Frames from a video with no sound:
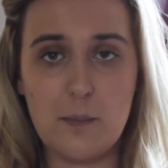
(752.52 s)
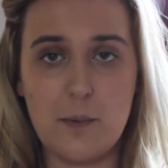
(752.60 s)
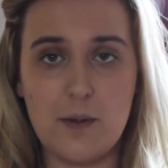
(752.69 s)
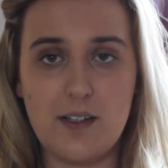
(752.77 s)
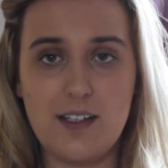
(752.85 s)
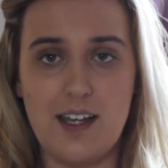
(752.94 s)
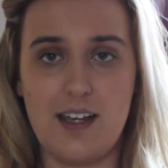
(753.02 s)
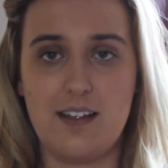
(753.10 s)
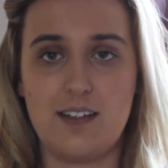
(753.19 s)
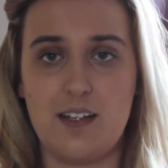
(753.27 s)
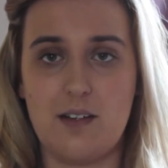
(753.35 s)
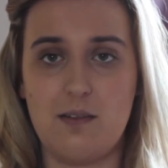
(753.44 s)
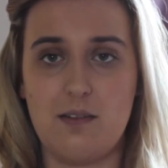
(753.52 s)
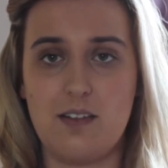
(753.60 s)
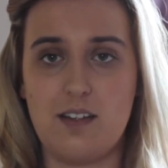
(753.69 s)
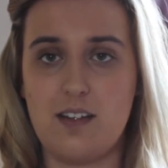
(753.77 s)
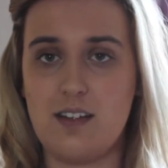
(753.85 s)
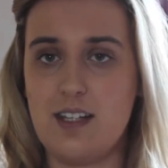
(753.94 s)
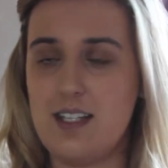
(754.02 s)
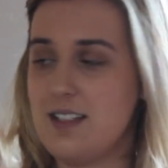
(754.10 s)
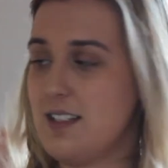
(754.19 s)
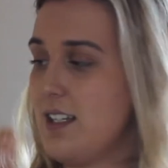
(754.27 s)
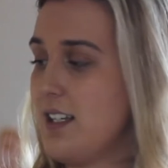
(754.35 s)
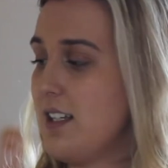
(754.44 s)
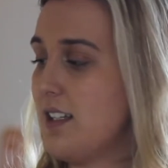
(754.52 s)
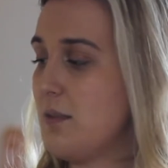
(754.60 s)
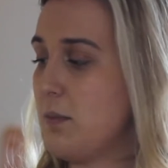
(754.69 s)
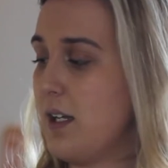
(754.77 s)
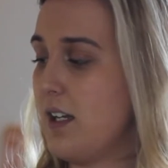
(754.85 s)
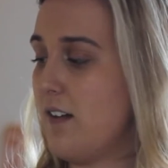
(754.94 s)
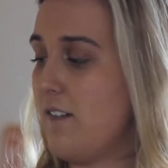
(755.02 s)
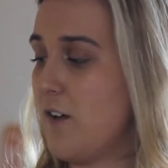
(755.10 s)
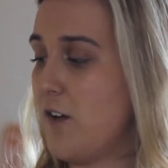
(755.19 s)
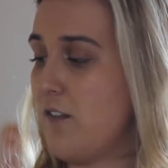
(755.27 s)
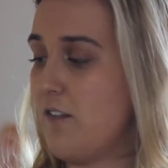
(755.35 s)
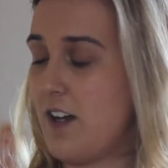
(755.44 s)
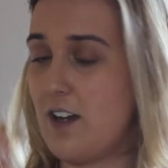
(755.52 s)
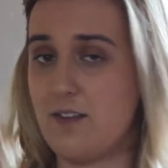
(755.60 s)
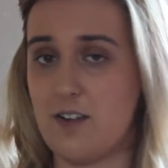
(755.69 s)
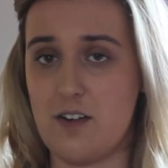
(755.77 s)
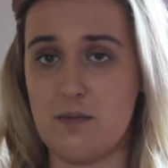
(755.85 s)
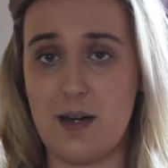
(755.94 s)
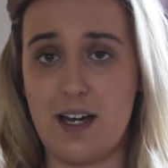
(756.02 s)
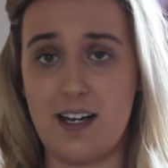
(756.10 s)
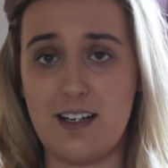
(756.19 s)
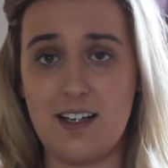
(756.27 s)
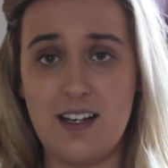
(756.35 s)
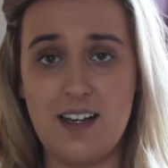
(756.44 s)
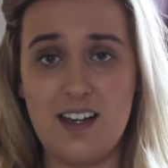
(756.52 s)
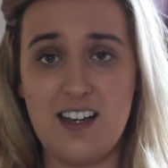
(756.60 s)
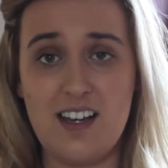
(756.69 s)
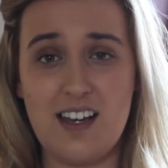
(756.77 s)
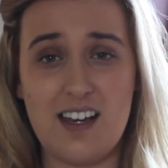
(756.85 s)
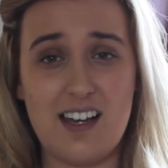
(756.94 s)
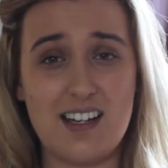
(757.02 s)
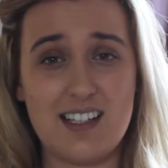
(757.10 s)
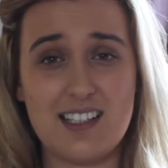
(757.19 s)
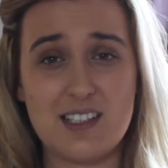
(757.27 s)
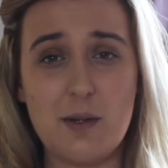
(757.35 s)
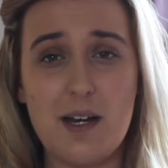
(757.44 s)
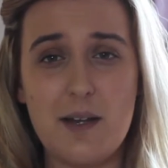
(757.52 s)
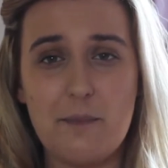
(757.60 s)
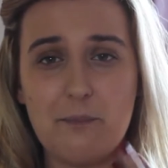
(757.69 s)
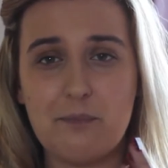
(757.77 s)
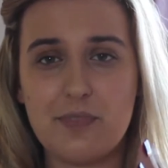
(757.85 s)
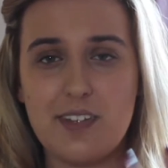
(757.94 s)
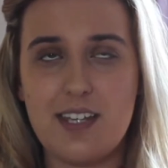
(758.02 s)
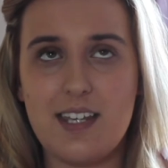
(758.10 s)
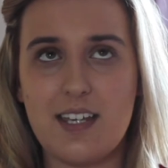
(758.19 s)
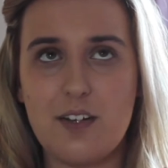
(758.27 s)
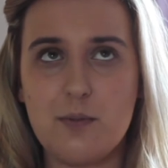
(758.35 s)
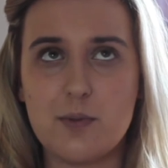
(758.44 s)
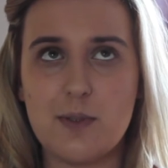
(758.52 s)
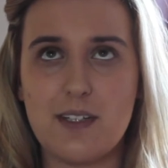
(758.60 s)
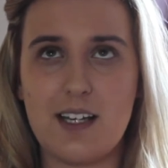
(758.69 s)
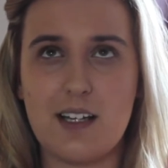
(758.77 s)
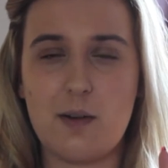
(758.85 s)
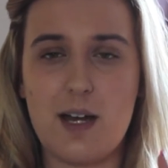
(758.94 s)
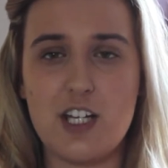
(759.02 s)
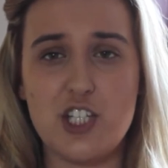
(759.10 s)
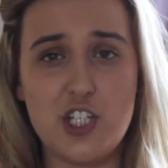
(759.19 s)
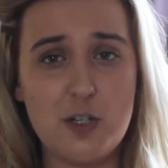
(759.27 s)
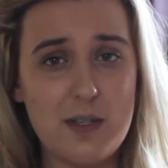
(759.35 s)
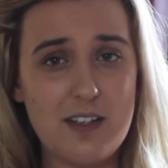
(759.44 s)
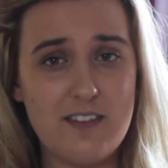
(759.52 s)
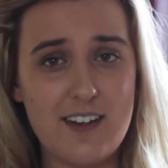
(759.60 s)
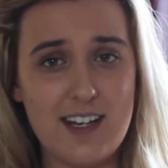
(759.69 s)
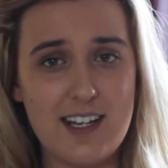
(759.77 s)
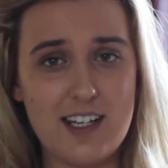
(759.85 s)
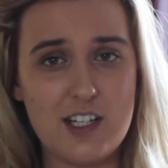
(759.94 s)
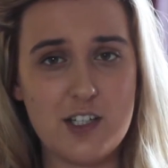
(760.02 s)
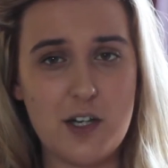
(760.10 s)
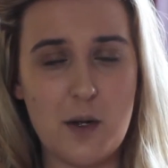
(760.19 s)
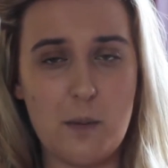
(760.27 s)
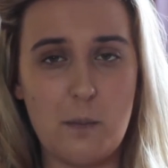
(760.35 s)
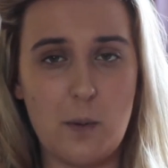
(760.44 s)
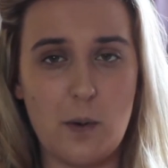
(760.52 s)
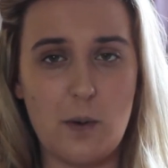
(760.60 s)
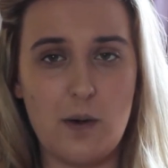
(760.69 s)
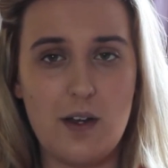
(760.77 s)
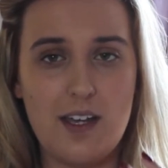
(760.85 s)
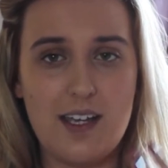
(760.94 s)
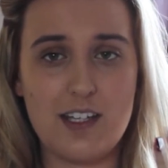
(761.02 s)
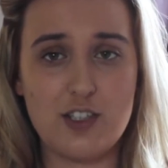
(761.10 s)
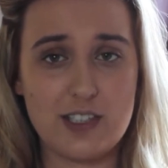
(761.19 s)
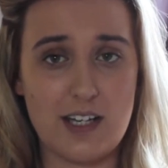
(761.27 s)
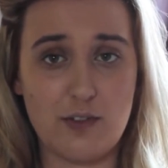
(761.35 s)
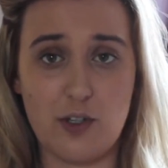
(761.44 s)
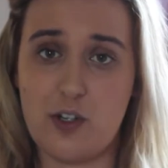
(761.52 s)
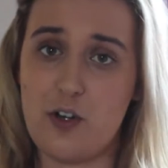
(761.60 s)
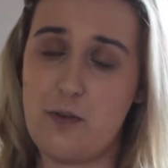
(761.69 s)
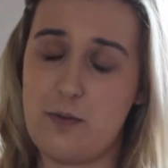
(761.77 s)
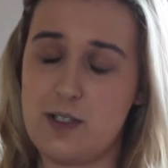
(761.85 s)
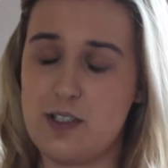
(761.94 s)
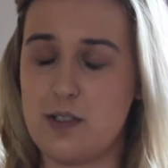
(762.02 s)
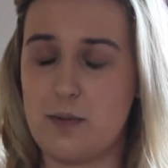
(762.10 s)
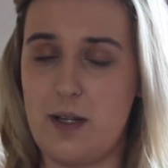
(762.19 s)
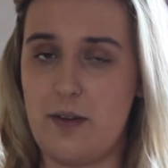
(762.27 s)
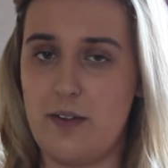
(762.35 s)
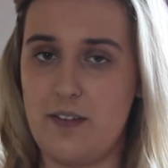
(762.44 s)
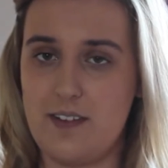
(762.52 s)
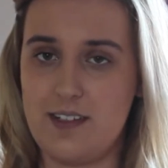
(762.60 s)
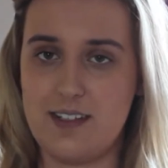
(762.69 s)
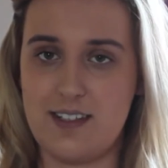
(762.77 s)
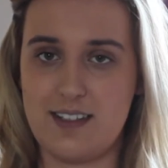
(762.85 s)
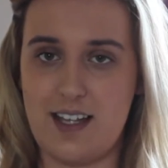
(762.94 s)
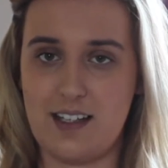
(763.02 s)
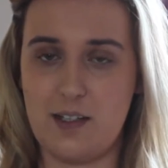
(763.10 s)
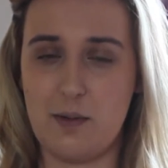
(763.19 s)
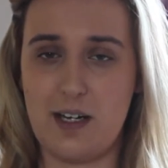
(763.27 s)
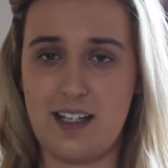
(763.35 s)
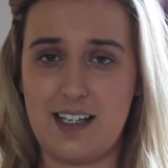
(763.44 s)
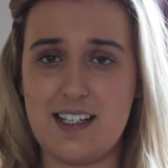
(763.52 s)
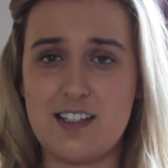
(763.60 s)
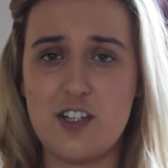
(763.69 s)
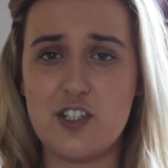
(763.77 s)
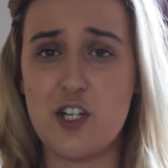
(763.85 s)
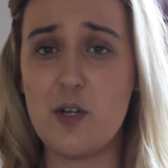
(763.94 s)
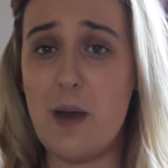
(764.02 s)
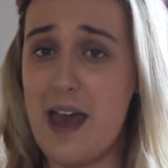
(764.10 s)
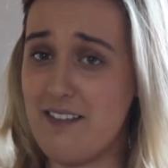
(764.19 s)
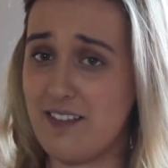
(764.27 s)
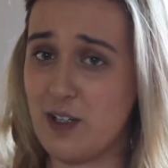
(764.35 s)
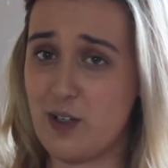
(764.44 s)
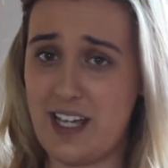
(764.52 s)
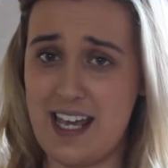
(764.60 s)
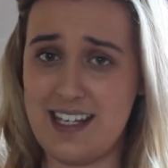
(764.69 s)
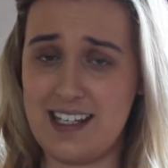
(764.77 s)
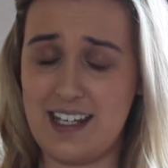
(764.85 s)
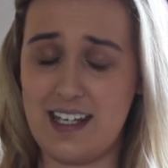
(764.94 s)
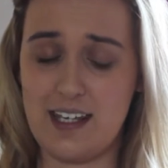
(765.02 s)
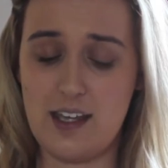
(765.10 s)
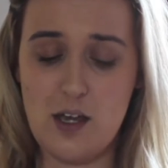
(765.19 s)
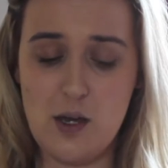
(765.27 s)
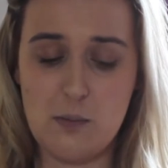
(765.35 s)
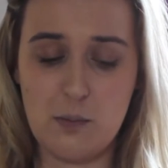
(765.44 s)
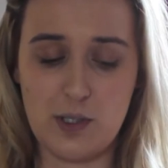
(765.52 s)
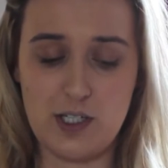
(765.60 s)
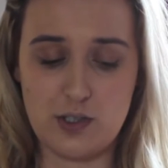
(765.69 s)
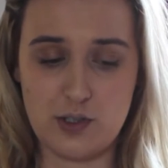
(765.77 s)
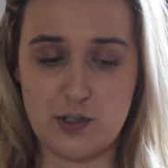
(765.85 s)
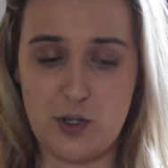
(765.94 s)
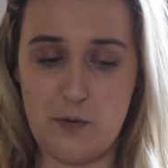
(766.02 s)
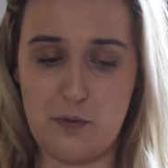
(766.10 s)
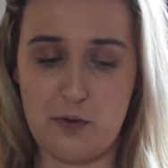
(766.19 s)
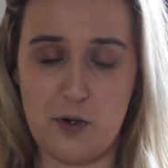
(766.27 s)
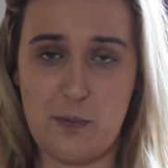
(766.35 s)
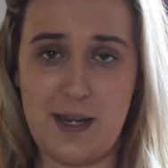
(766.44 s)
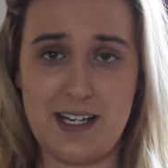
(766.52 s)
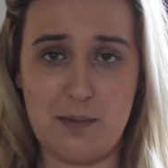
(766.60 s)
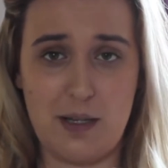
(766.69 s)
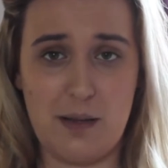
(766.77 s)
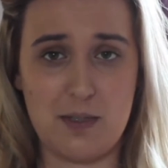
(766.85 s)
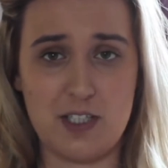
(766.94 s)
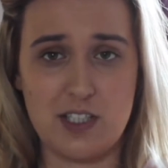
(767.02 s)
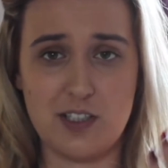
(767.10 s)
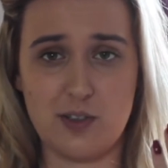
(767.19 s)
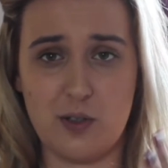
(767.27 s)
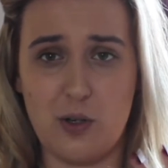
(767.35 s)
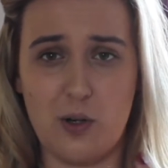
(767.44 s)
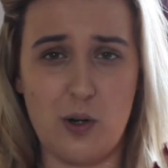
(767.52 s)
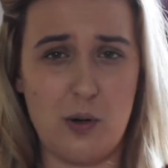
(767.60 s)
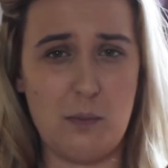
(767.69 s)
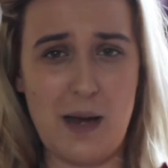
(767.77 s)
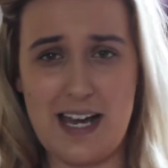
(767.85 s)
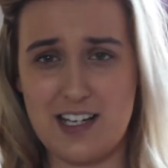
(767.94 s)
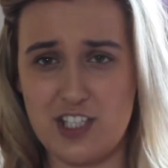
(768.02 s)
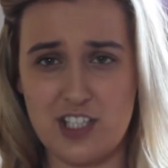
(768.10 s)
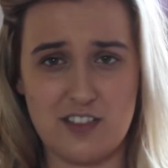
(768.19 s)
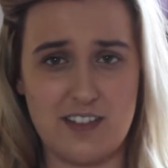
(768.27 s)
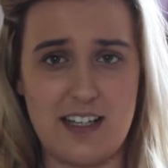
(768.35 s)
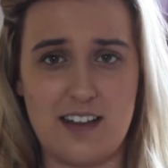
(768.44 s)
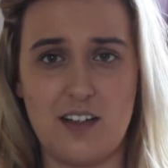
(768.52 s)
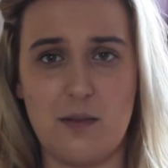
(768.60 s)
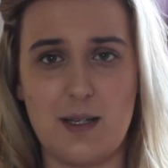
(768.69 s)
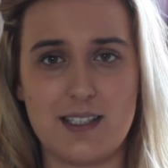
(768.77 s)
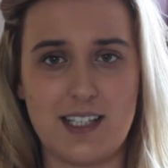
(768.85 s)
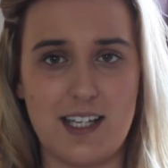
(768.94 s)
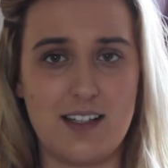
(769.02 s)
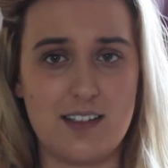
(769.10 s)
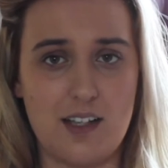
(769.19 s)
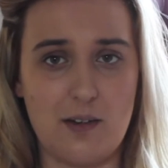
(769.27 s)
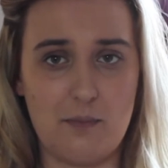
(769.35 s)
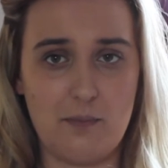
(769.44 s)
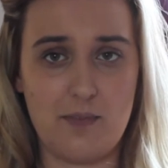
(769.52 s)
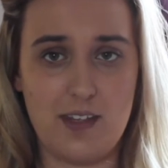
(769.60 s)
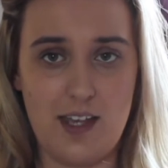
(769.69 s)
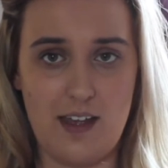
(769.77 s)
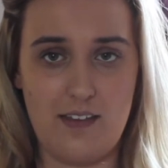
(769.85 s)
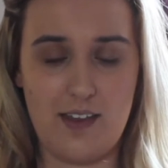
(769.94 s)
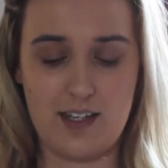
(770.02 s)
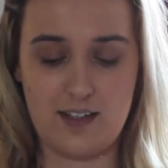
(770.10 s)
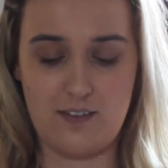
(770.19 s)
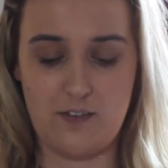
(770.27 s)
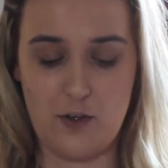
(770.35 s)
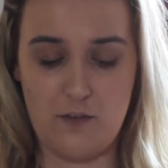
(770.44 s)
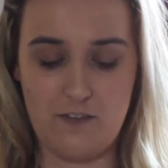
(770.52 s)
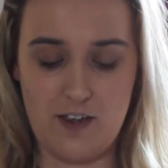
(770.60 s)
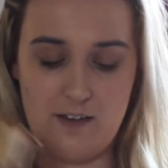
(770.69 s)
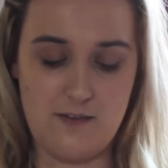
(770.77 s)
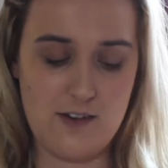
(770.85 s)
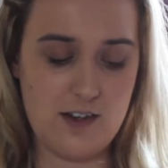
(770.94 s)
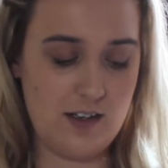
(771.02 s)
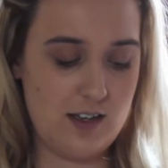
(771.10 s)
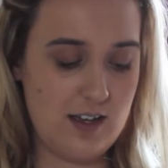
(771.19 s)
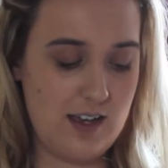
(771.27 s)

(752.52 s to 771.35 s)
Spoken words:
But yeah, so this has been a firm favourite of mine, and it comes with like quite a dewy finish, but it does have good coverage as well, so this is exactly what I like. It's not too heavy or cakey, but it does cover up any blemishes or patches or anything on my skin, so yeah, that's a firm favourite.